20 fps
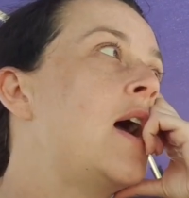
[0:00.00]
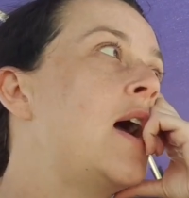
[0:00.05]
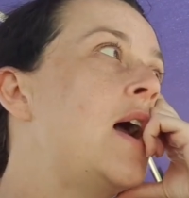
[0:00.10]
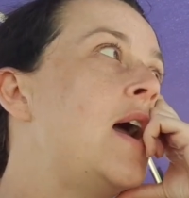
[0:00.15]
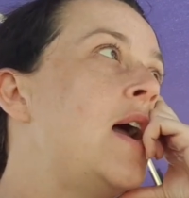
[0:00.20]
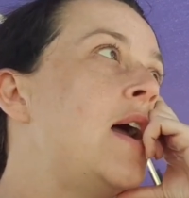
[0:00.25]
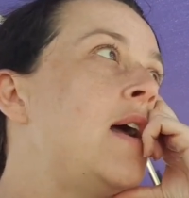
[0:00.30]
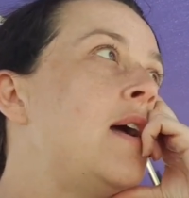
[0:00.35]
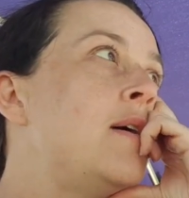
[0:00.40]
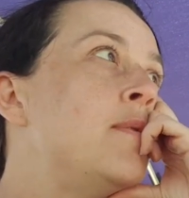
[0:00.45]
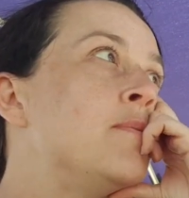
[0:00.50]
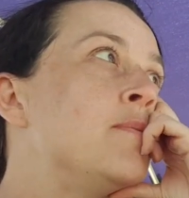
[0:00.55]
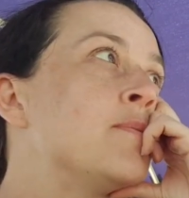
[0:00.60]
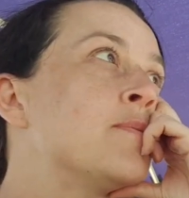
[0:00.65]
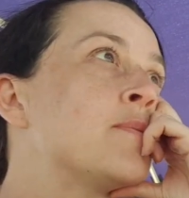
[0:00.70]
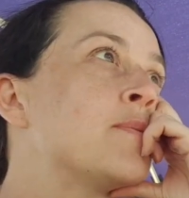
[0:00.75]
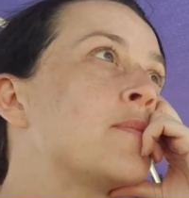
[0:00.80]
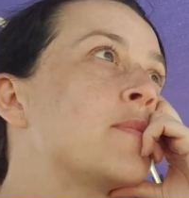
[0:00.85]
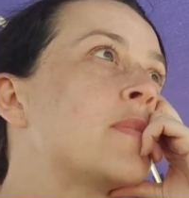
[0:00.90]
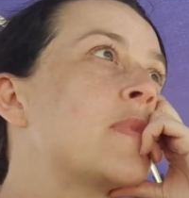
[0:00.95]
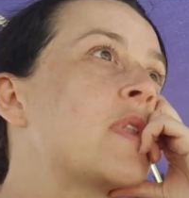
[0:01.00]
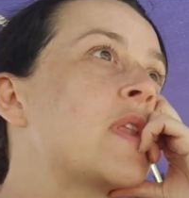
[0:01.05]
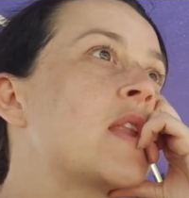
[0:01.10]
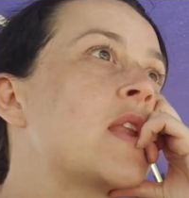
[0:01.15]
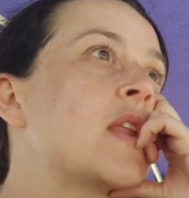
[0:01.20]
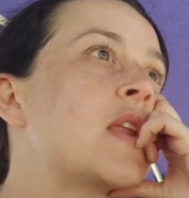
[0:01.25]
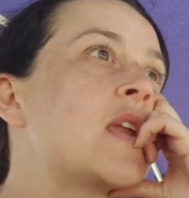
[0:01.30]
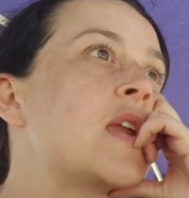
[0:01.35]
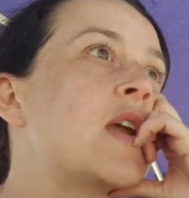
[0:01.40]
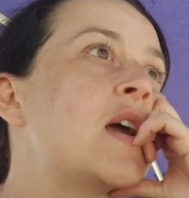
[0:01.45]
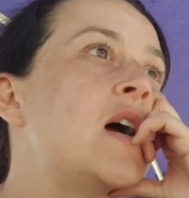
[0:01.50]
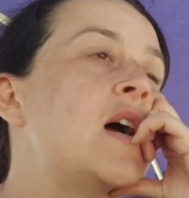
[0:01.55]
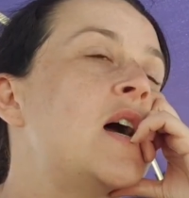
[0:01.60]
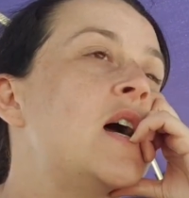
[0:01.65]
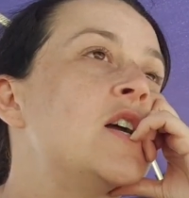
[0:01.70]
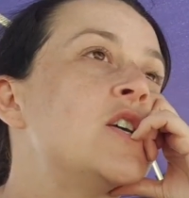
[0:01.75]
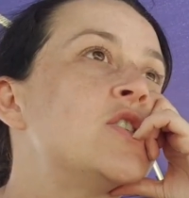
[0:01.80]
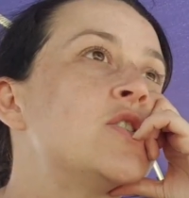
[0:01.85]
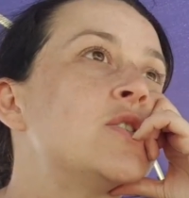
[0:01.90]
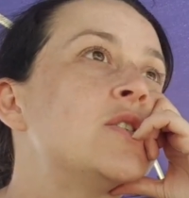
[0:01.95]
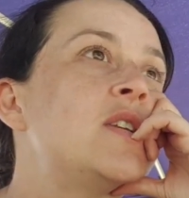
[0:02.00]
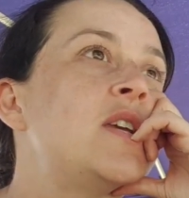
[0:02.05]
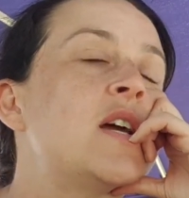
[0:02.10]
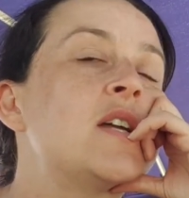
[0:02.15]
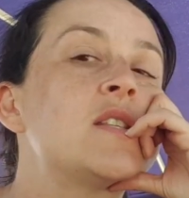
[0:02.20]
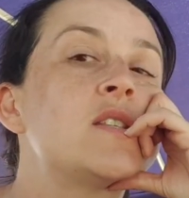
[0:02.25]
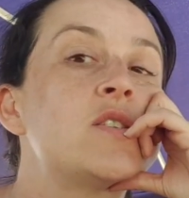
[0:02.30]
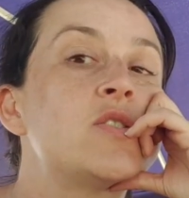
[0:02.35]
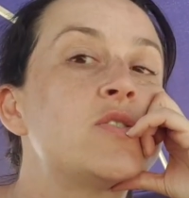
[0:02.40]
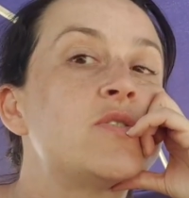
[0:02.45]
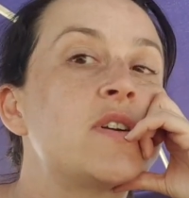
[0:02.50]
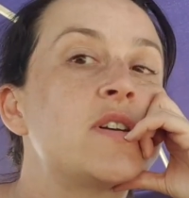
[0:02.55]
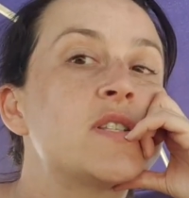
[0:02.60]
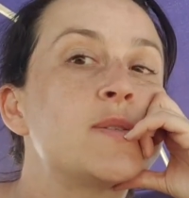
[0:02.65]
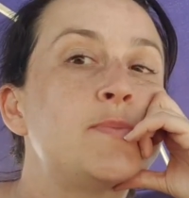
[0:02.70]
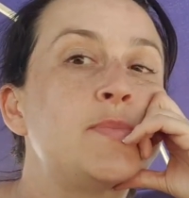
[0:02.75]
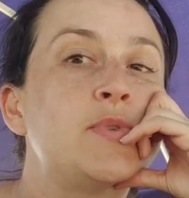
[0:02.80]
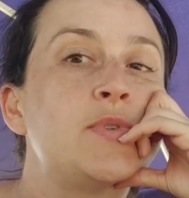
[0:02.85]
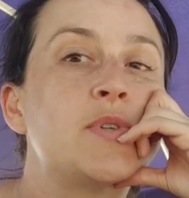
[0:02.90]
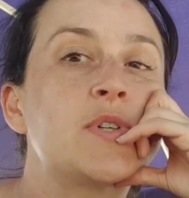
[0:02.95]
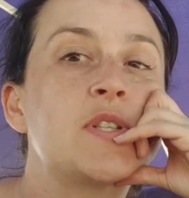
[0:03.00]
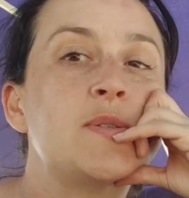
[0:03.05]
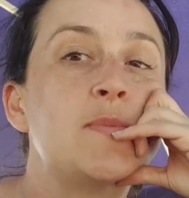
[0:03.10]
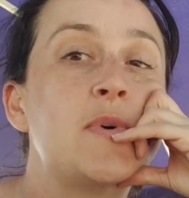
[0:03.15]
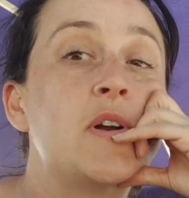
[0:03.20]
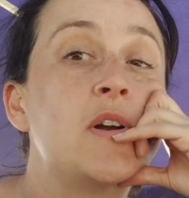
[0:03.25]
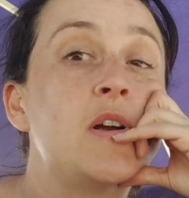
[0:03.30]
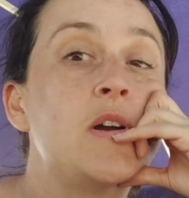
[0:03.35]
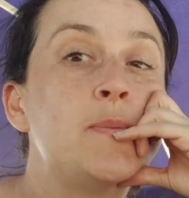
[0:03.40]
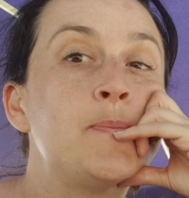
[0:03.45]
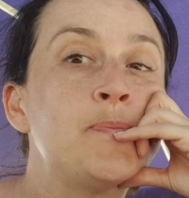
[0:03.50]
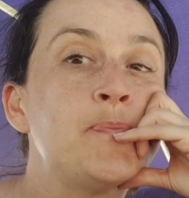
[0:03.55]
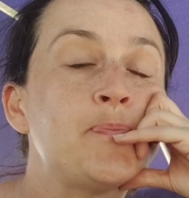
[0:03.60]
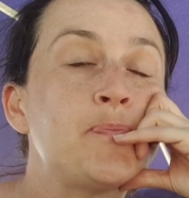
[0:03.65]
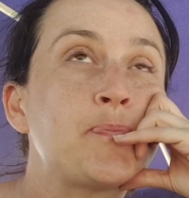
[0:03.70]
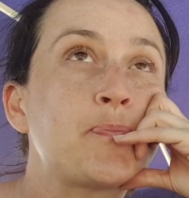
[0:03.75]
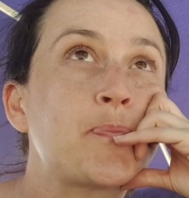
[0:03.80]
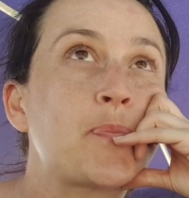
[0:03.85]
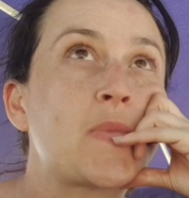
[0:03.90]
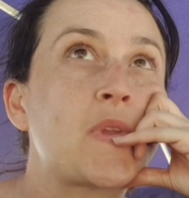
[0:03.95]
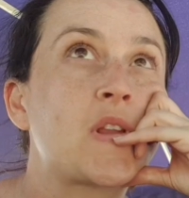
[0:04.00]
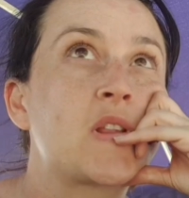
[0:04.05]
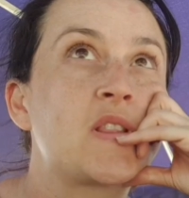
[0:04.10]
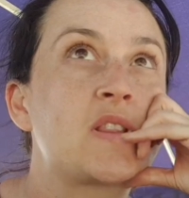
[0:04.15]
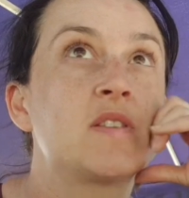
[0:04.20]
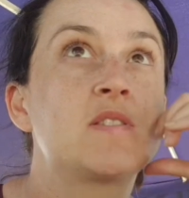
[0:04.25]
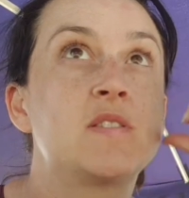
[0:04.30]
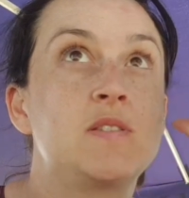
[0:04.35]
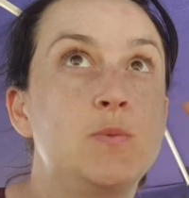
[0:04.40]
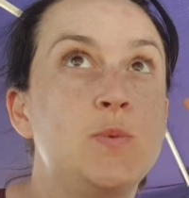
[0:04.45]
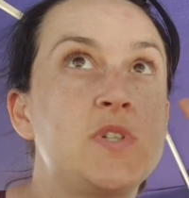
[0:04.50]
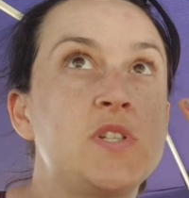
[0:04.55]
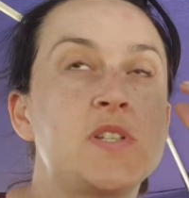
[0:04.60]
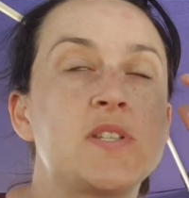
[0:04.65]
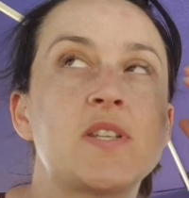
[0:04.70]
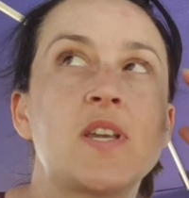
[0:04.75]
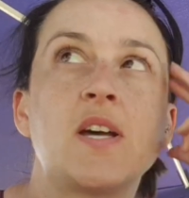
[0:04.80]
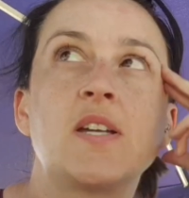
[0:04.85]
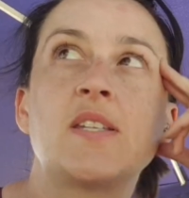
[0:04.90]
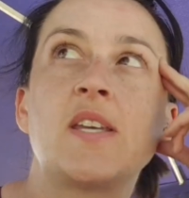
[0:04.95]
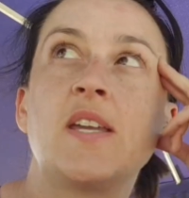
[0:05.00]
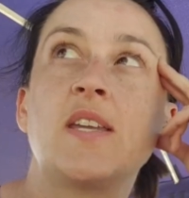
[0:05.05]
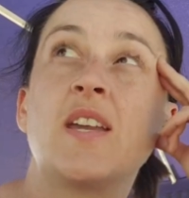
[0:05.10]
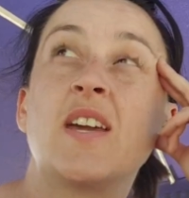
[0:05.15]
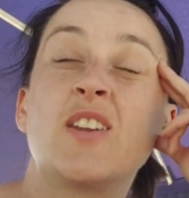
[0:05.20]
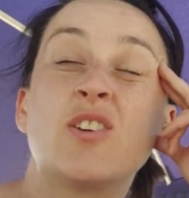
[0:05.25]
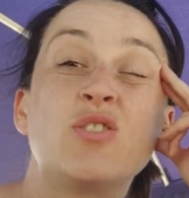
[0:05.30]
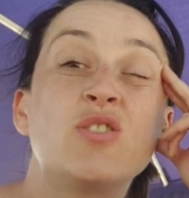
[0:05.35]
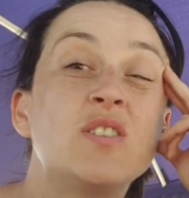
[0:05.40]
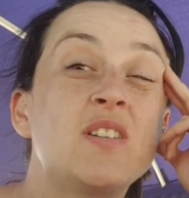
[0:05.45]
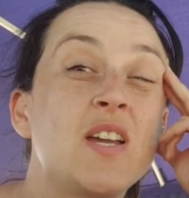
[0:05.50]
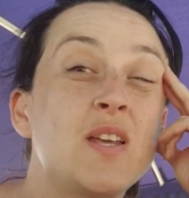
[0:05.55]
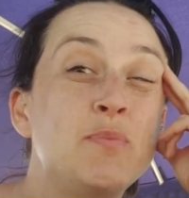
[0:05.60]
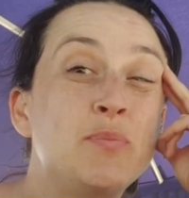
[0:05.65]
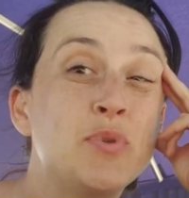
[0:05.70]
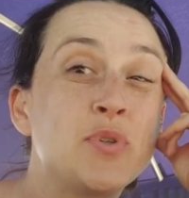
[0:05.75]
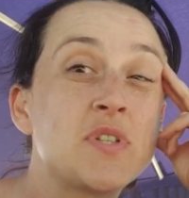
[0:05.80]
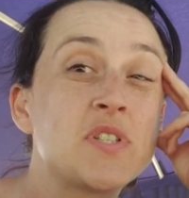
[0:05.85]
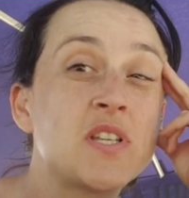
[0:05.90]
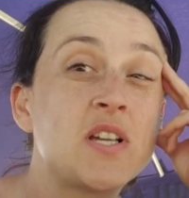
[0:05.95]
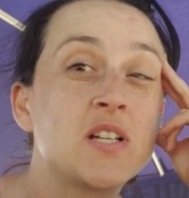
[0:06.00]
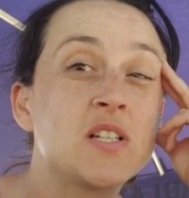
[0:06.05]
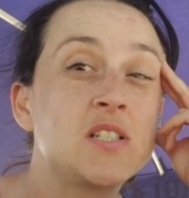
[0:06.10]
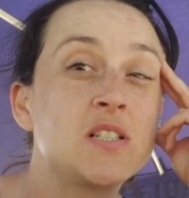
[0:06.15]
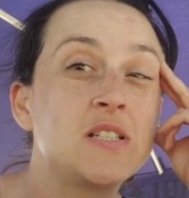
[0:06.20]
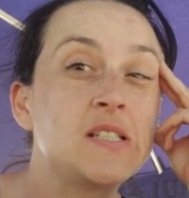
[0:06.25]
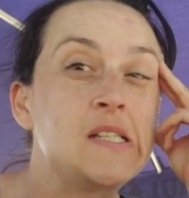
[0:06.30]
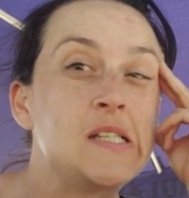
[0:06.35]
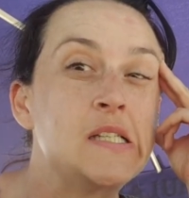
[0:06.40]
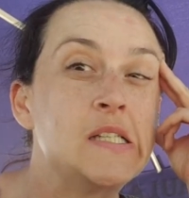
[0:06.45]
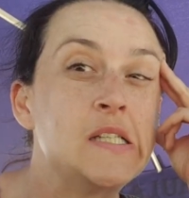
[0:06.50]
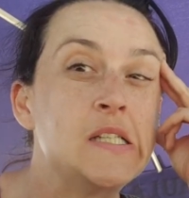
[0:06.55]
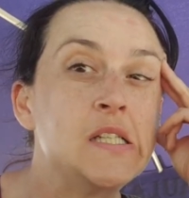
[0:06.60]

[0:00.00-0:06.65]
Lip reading: I should get to Strasbourg tomorrow, which is Saturday, and I could get a bus actually,